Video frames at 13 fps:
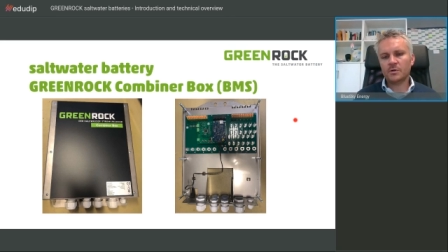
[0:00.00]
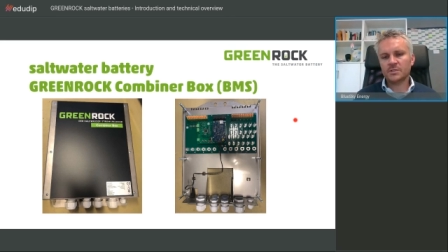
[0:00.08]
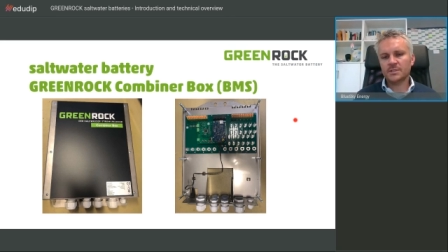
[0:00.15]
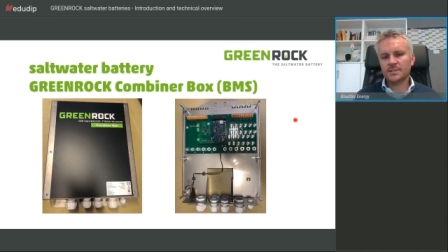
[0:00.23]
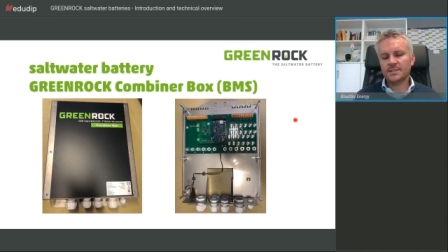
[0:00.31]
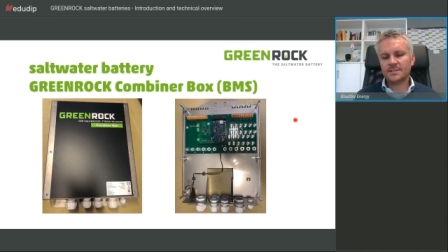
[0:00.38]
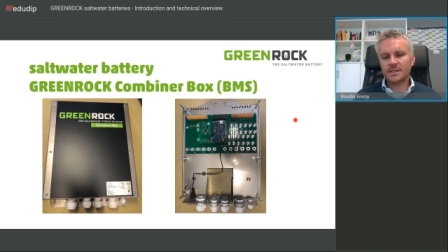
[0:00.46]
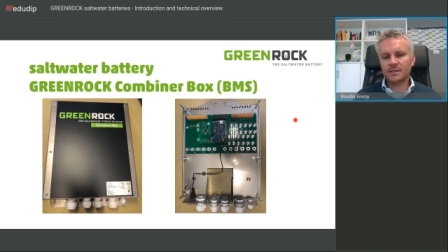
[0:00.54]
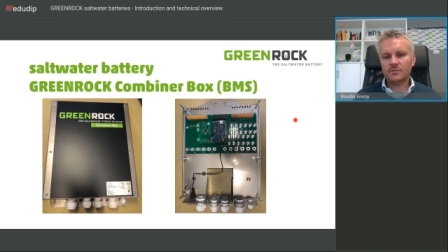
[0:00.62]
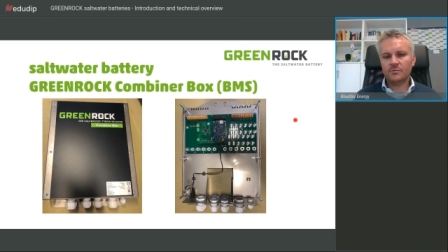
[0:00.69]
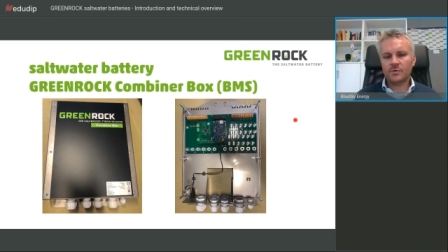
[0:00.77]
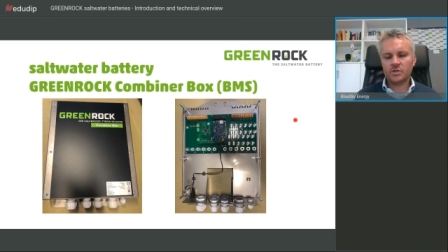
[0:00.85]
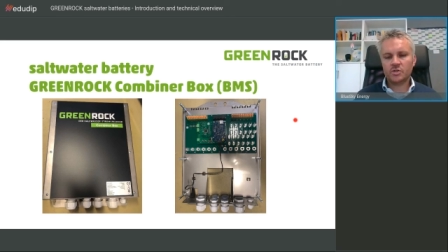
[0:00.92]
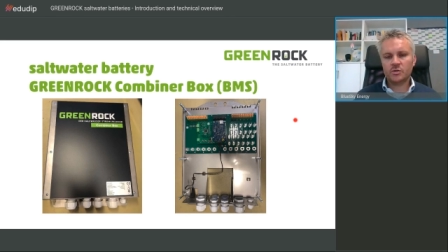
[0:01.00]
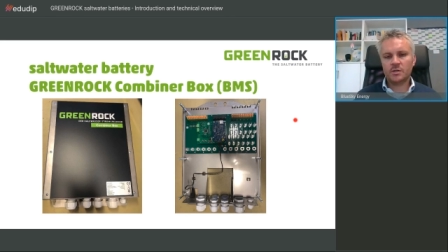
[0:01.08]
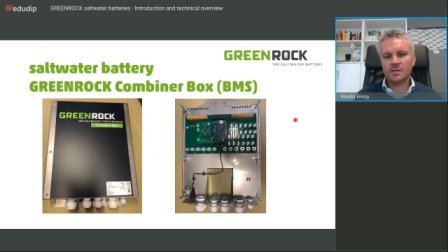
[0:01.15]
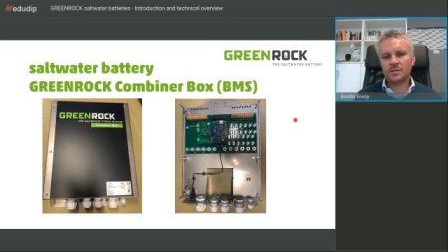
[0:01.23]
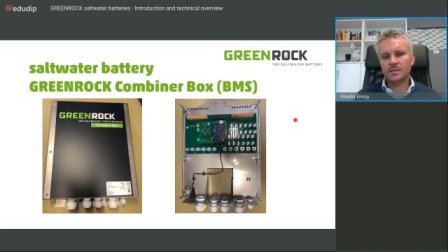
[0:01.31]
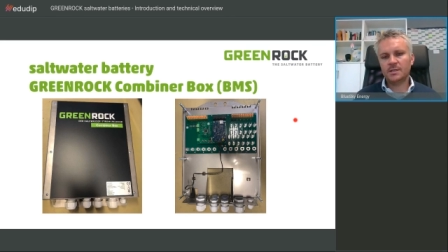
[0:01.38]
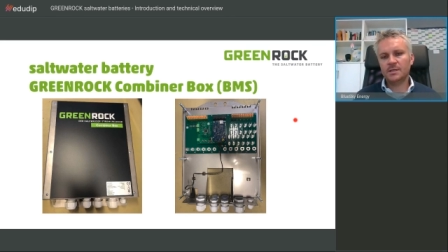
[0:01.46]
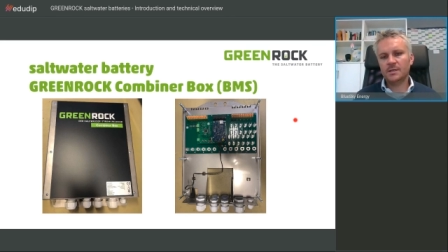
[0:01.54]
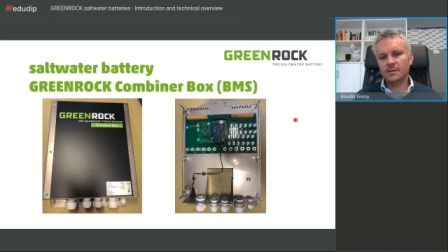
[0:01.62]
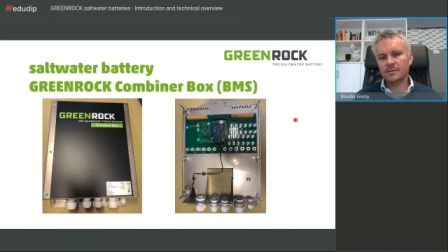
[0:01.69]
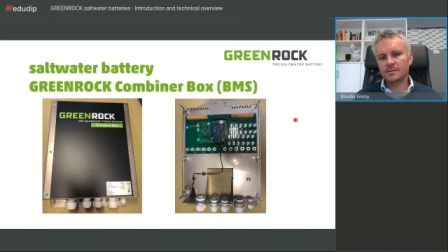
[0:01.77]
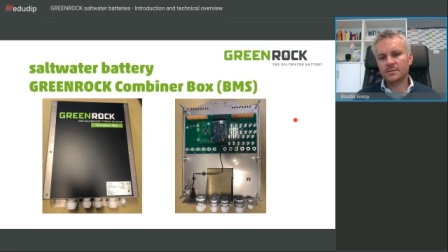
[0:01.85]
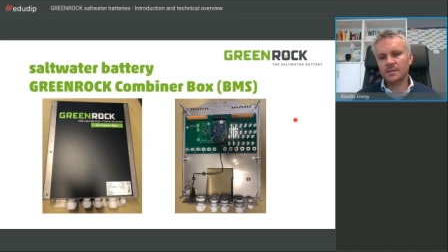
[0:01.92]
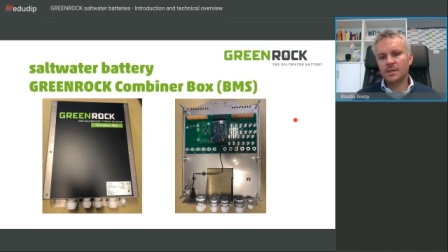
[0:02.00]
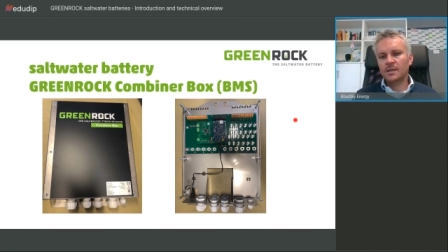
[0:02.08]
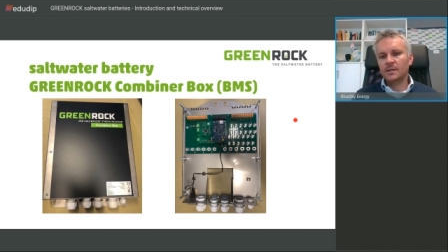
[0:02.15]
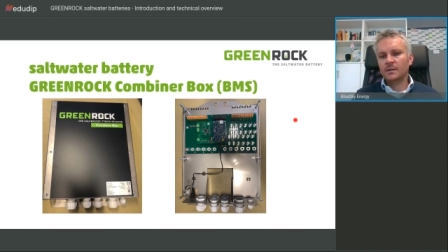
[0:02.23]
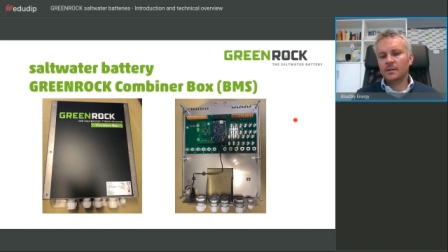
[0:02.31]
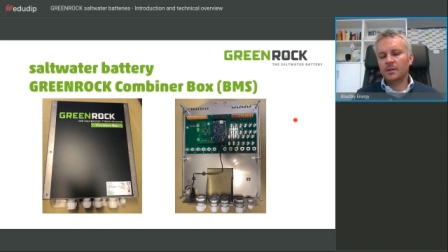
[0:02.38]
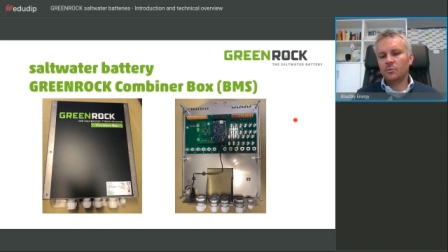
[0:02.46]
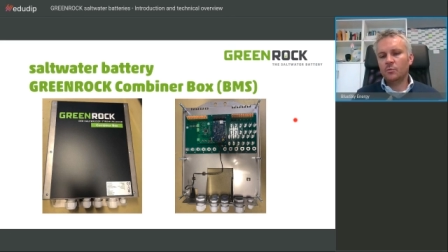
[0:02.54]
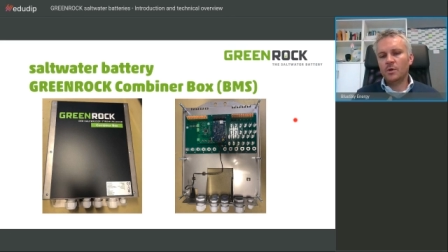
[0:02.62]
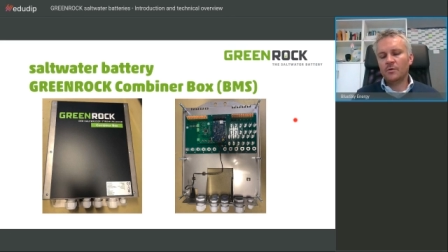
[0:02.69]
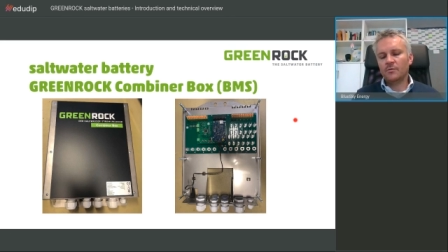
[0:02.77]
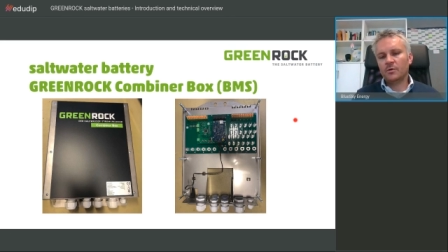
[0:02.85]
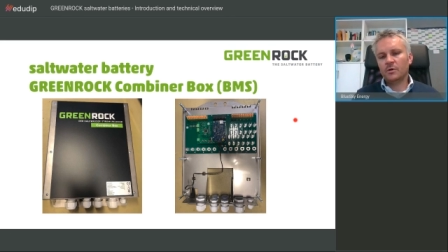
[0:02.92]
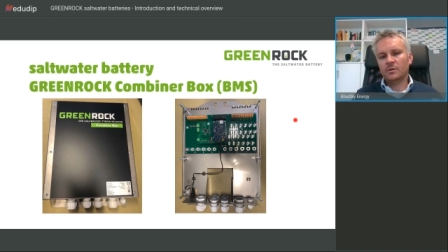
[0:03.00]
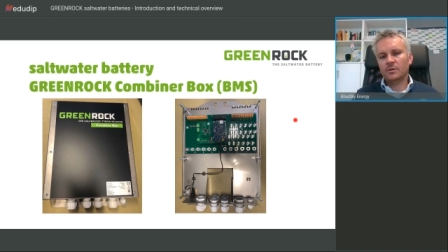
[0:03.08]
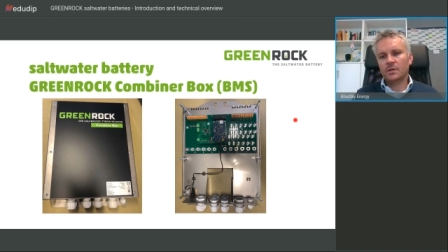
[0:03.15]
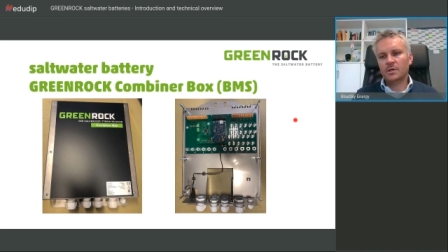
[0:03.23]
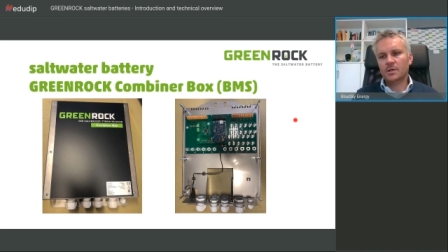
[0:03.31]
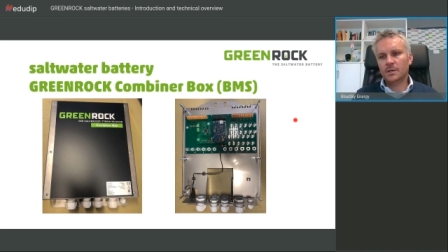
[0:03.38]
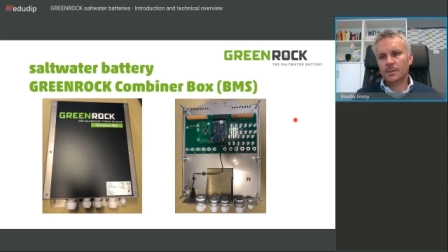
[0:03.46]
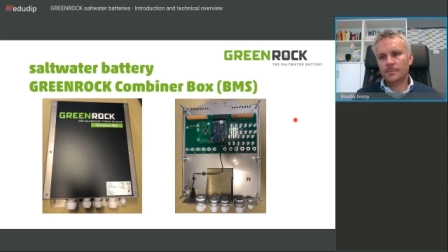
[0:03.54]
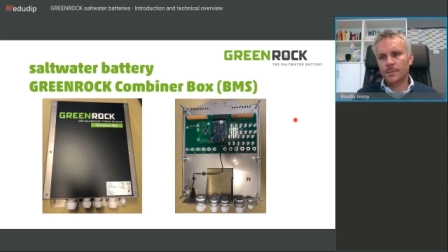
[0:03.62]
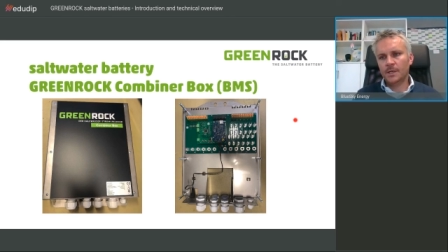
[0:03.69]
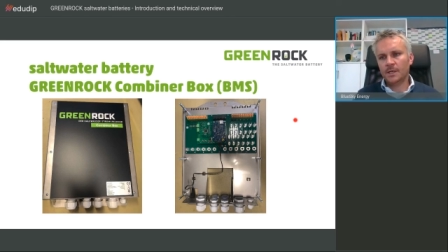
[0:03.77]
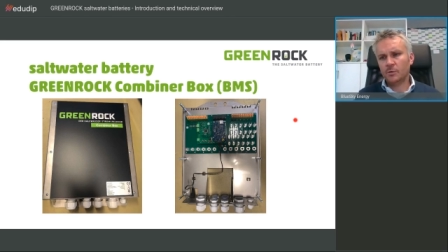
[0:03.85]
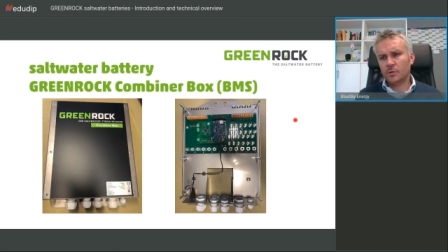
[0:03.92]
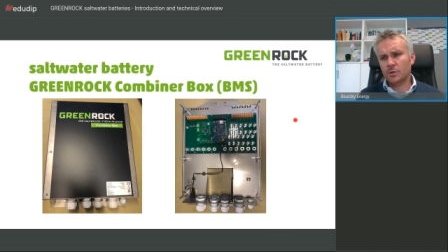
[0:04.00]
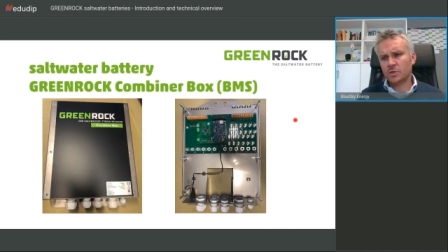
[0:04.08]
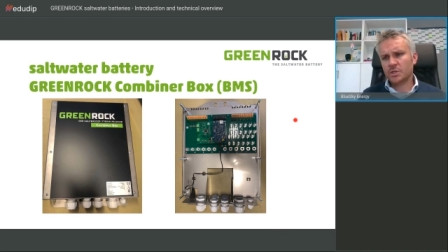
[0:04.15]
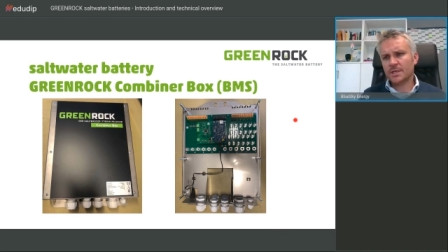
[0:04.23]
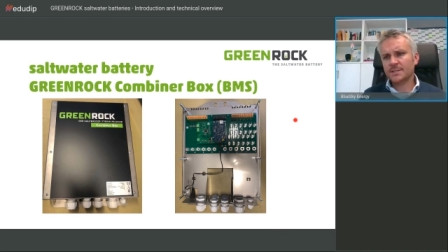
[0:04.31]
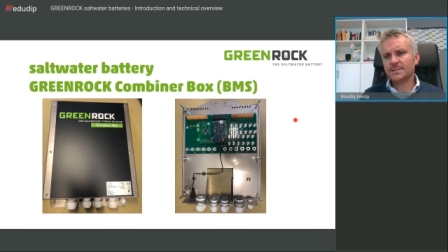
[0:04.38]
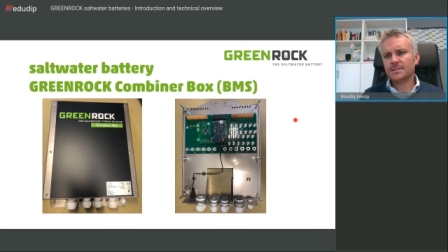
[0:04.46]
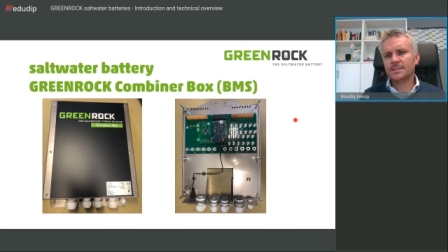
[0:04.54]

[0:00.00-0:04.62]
that we have got electrical shunts in there where we are measuring